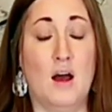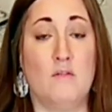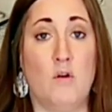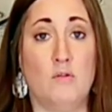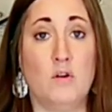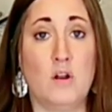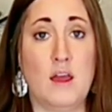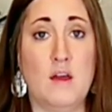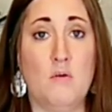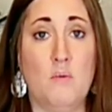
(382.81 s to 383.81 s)

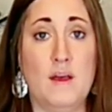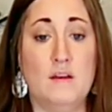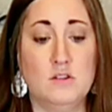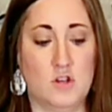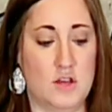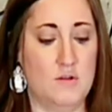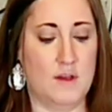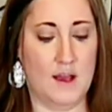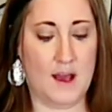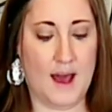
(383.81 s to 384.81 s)
rotary wheel, so you
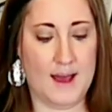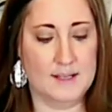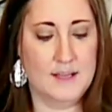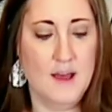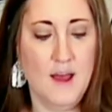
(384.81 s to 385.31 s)
can cut